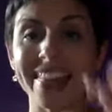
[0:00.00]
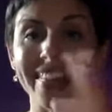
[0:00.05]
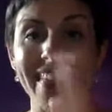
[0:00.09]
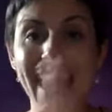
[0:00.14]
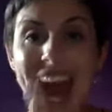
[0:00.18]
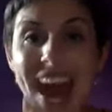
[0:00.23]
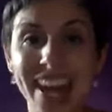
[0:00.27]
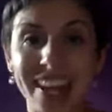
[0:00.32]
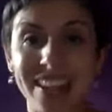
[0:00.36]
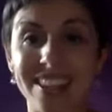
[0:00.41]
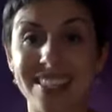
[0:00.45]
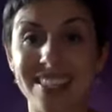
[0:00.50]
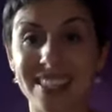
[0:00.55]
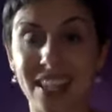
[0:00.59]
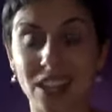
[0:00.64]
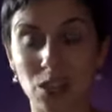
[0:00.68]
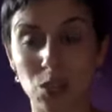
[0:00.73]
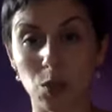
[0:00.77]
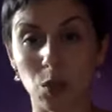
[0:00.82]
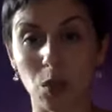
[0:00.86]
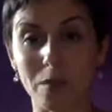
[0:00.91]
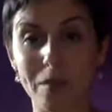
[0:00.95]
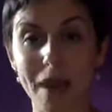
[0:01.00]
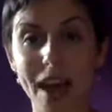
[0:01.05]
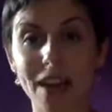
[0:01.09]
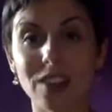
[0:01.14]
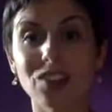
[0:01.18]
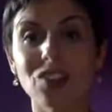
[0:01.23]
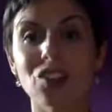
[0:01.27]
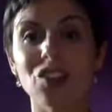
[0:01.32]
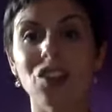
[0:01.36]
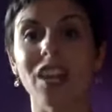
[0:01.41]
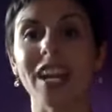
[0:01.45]
That is sexual
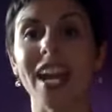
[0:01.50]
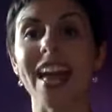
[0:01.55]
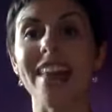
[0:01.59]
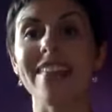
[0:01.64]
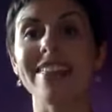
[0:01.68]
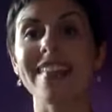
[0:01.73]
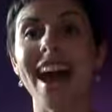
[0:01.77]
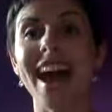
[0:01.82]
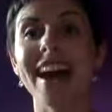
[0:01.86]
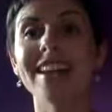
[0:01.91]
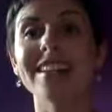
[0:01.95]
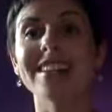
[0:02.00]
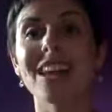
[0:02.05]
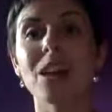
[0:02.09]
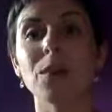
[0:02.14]
mastery. And that